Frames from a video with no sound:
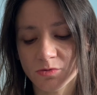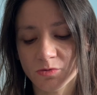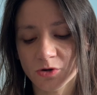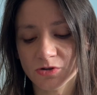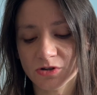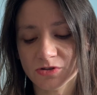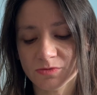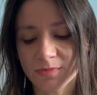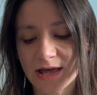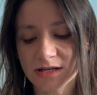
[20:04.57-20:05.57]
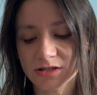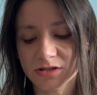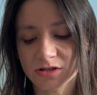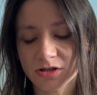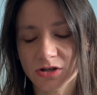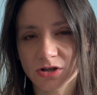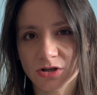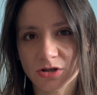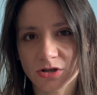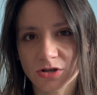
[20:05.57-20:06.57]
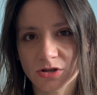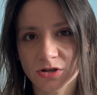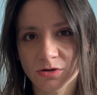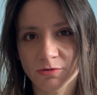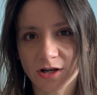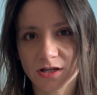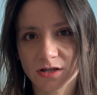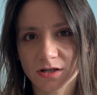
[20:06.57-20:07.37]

What doesn't bend, you break.